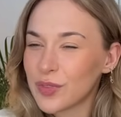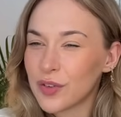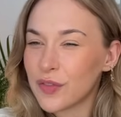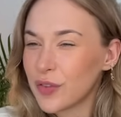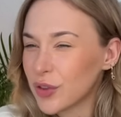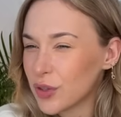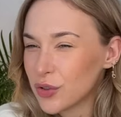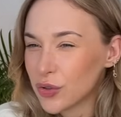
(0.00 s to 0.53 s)

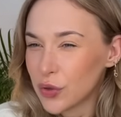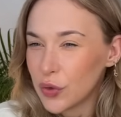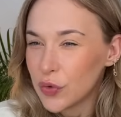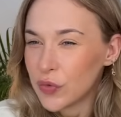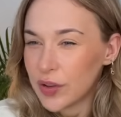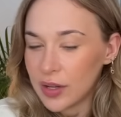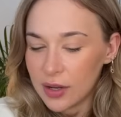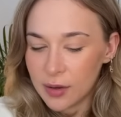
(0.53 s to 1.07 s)
for the
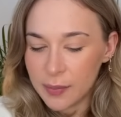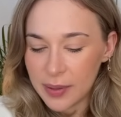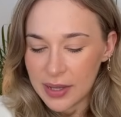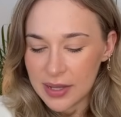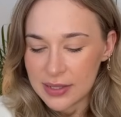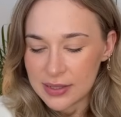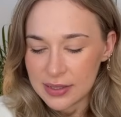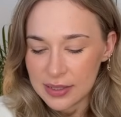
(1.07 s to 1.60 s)
truth a little bit.
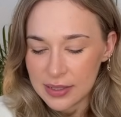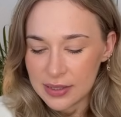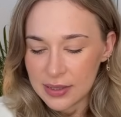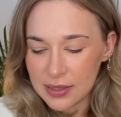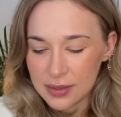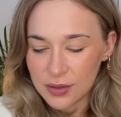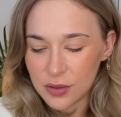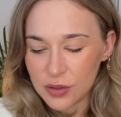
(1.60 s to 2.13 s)
Let's see,
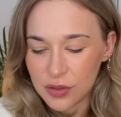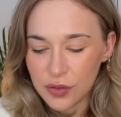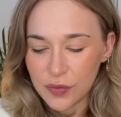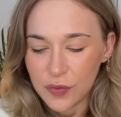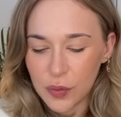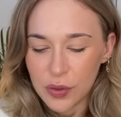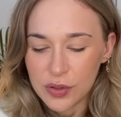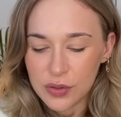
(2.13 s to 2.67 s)
because there's
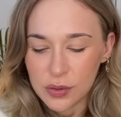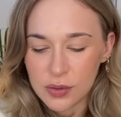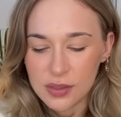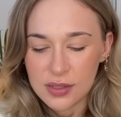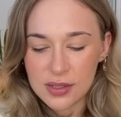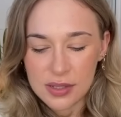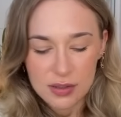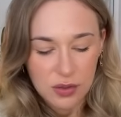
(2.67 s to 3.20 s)
Four of
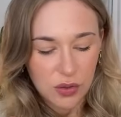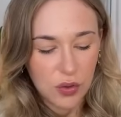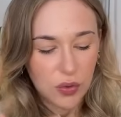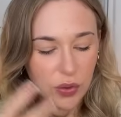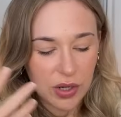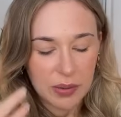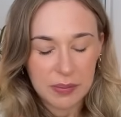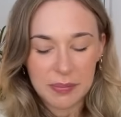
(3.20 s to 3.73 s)
Swords here, so you've
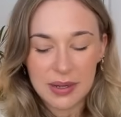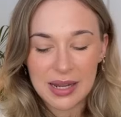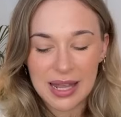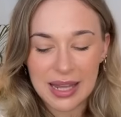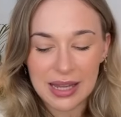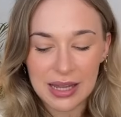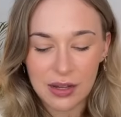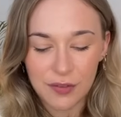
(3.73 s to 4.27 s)
already been
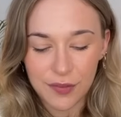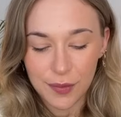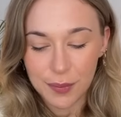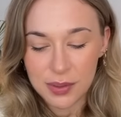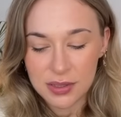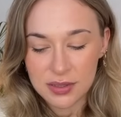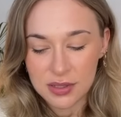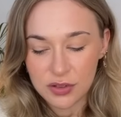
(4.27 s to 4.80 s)
healing from
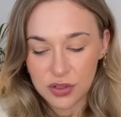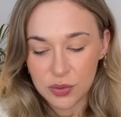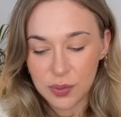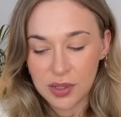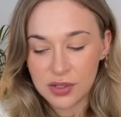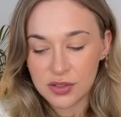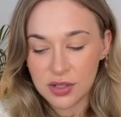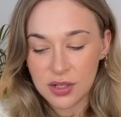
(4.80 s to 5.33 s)
this
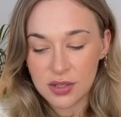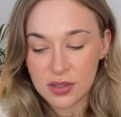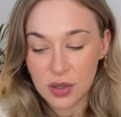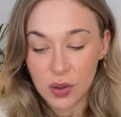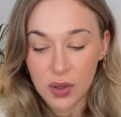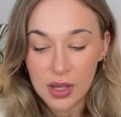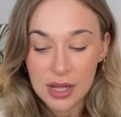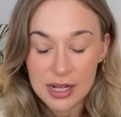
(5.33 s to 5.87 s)
situation.
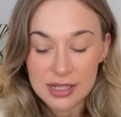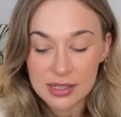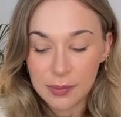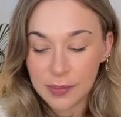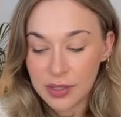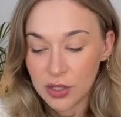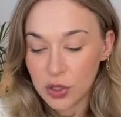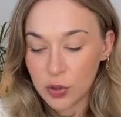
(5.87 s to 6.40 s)
So
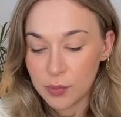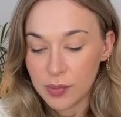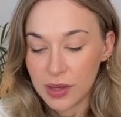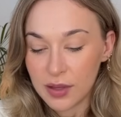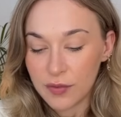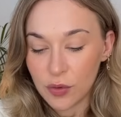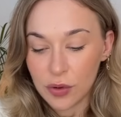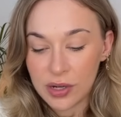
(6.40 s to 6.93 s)
somebody who may
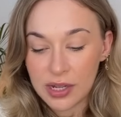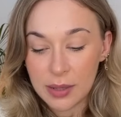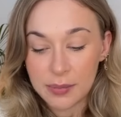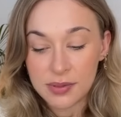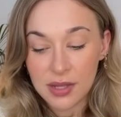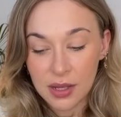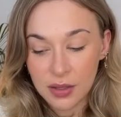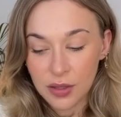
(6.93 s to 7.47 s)
have already
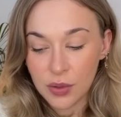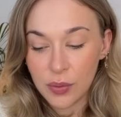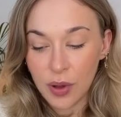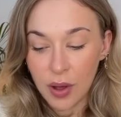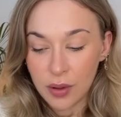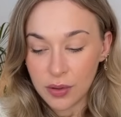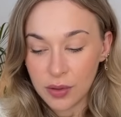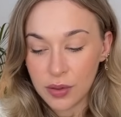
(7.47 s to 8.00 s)
upset you,
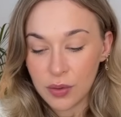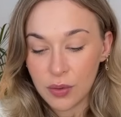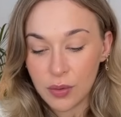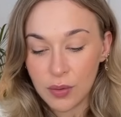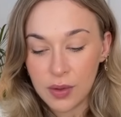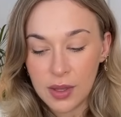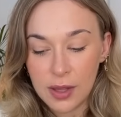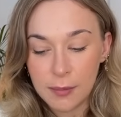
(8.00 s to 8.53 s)
hurt
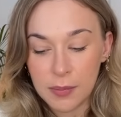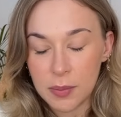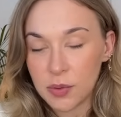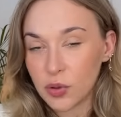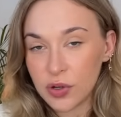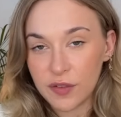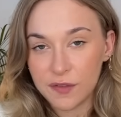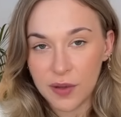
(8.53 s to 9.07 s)
you, maybe
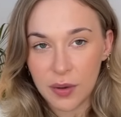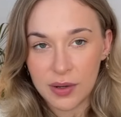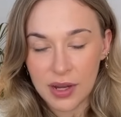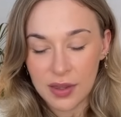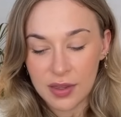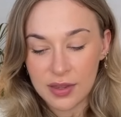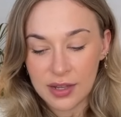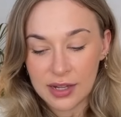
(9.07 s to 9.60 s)
you already found
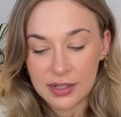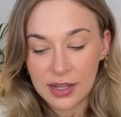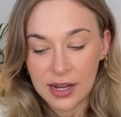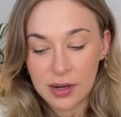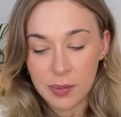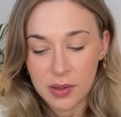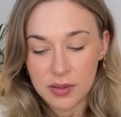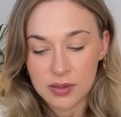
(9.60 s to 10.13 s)
out that they had
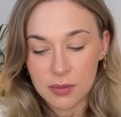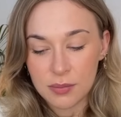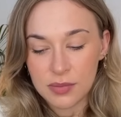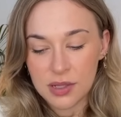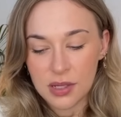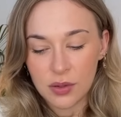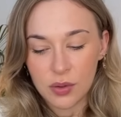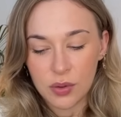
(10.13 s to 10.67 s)
lied about
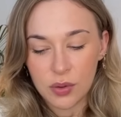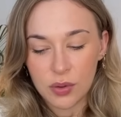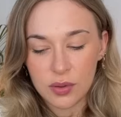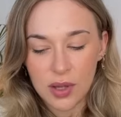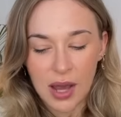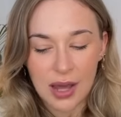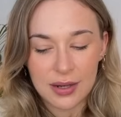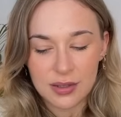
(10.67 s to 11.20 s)
something or
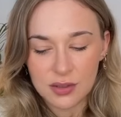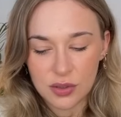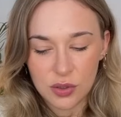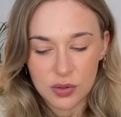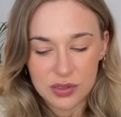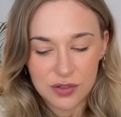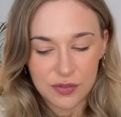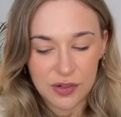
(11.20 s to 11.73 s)
had, you know,
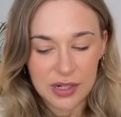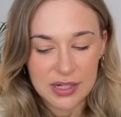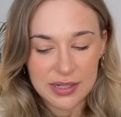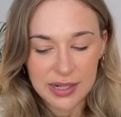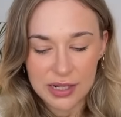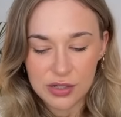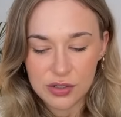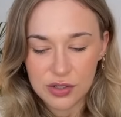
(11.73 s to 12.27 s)
different
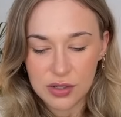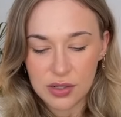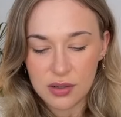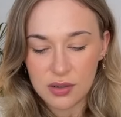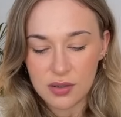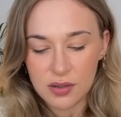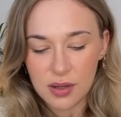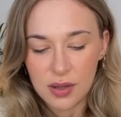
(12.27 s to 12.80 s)

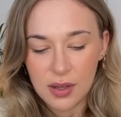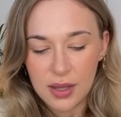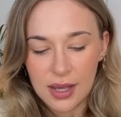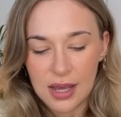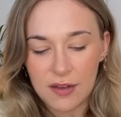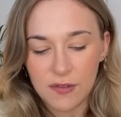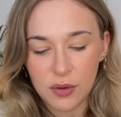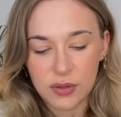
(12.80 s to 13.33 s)
intentions.
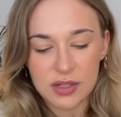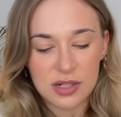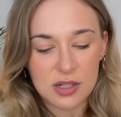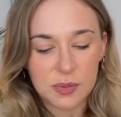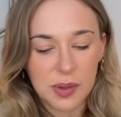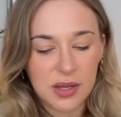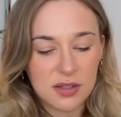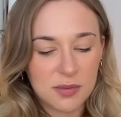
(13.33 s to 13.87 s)
It feels like this
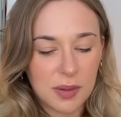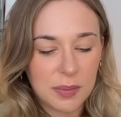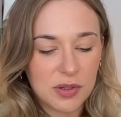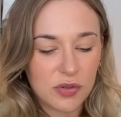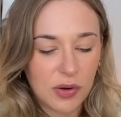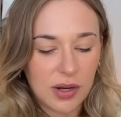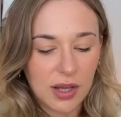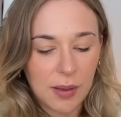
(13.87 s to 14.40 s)
person might be
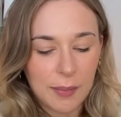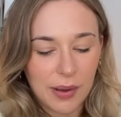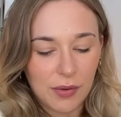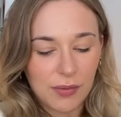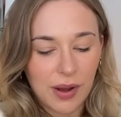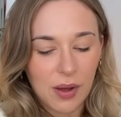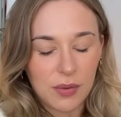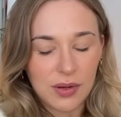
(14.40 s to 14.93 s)
trying to come back
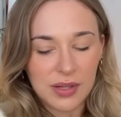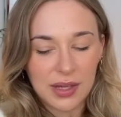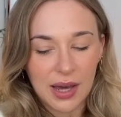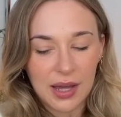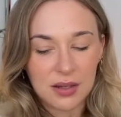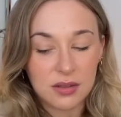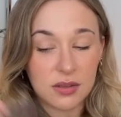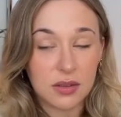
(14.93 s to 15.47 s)
round
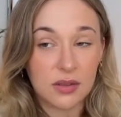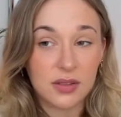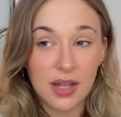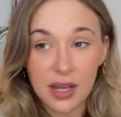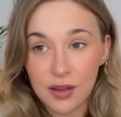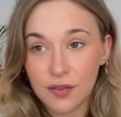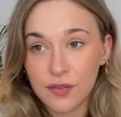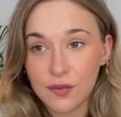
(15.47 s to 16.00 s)
again to
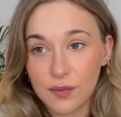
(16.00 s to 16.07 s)
take